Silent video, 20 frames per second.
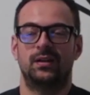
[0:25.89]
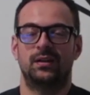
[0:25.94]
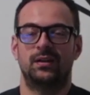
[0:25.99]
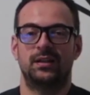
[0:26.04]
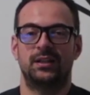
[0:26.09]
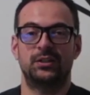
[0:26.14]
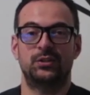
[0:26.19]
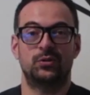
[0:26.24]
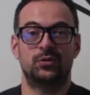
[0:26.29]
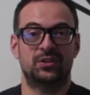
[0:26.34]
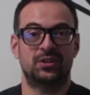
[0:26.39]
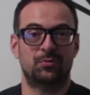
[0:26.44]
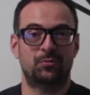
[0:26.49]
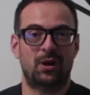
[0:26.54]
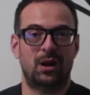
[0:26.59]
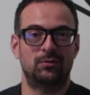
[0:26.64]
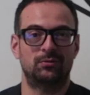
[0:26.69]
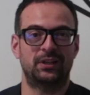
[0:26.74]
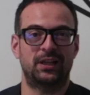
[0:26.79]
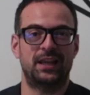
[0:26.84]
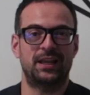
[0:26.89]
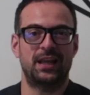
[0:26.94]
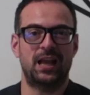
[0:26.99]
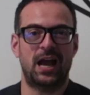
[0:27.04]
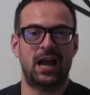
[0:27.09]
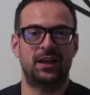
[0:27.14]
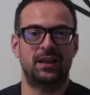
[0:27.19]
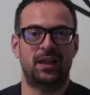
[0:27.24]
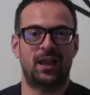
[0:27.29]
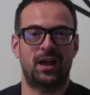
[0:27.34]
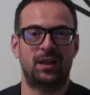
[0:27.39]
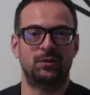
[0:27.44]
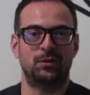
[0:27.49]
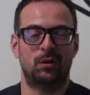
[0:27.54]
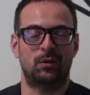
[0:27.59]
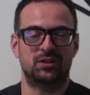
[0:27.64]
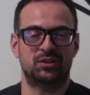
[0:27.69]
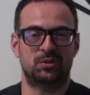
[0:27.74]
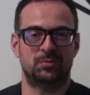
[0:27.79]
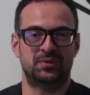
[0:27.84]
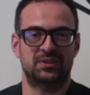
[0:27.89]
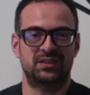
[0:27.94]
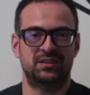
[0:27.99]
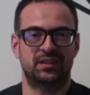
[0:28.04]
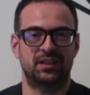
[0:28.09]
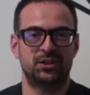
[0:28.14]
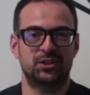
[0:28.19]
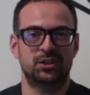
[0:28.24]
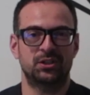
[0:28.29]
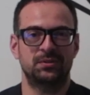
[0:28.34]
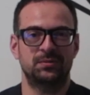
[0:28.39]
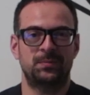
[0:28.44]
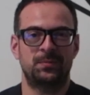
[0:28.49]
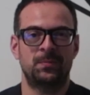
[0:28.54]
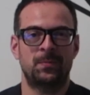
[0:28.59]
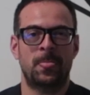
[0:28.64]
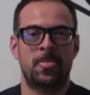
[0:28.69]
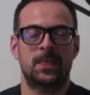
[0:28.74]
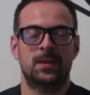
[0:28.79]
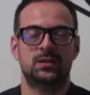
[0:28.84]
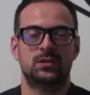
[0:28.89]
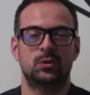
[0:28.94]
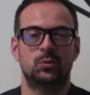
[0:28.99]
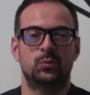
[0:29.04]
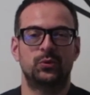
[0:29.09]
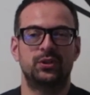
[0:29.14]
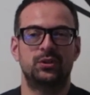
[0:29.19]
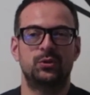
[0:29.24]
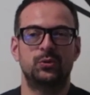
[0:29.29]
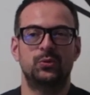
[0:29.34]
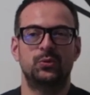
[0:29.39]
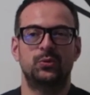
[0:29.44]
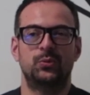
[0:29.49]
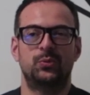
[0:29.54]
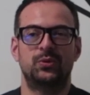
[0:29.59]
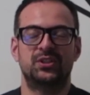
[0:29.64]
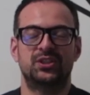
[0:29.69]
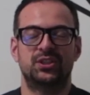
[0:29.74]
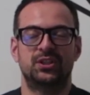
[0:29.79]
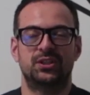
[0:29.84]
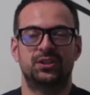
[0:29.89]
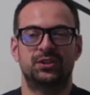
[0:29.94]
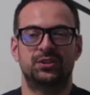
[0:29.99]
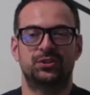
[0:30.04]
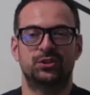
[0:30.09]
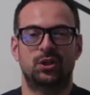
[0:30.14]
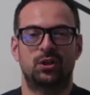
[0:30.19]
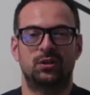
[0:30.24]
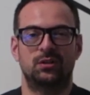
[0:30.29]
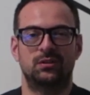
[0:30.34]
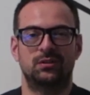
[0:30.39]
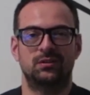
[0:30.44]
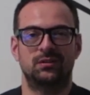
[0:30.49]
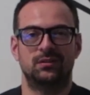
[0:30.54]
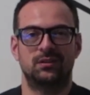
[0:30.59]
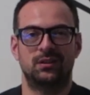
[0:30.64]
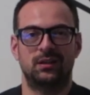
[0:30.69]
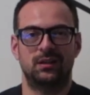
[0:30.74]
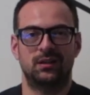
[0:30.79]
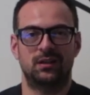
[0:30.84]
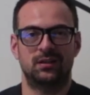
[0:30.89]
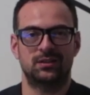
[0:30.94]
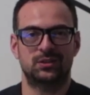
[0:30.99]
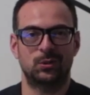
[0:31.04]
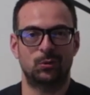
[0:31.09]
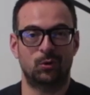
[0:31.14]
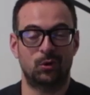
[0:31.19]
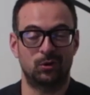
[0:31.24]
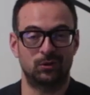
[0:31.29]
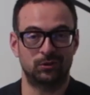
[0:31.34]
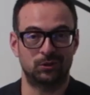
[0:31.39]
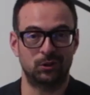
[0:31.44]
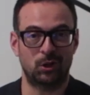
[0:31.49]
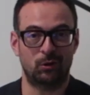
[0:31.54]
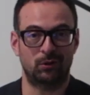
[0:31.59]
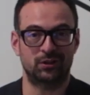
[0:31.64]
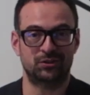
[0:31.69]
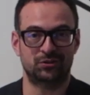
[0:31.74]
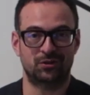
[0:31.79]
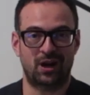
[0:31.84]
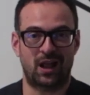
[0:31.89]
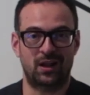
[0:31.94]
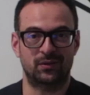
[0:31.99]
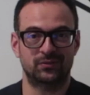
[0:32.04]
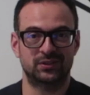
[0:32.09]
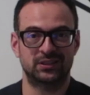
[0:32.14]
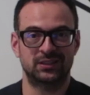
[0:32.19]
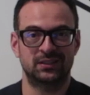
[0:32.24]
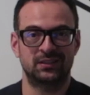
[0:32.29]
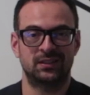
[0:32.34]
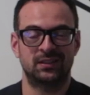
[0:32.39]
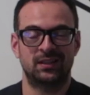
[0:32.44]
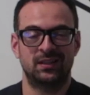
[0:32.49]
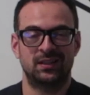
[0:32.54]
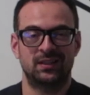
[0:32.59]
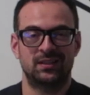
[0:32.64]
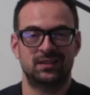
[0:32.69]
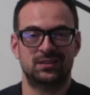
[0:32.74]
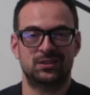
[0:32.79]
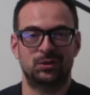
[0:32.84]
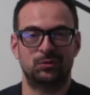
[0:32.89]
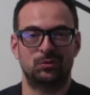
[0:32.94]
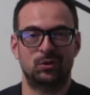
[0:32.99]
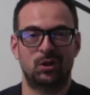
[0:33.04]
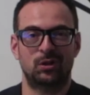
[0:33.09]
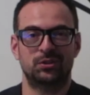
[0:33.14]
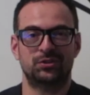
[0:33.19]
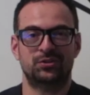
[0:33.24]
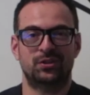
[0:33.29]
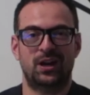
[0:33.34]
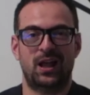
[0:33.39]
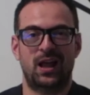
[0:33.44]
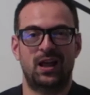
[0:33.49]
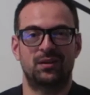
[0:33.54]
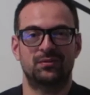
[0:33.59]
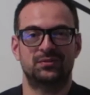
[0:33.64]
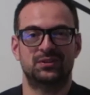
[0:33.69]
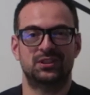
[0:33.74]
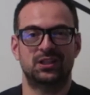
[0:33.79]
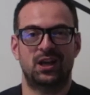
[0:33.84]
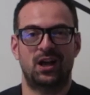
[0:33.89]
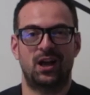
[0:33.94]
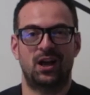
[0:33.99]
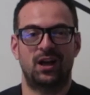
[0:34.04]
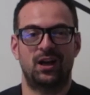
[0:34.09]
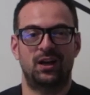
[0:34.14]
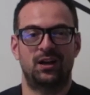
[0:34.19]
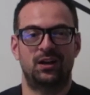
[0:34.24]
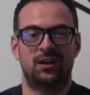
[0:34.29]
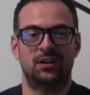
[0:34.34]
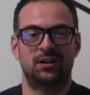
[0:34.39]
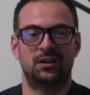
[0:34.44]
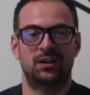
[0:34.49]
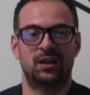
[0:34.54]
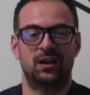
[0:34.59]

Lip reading: issues around AI and knowledge representation. So we do research on so-called knowledge graphs. So knowledge graphs are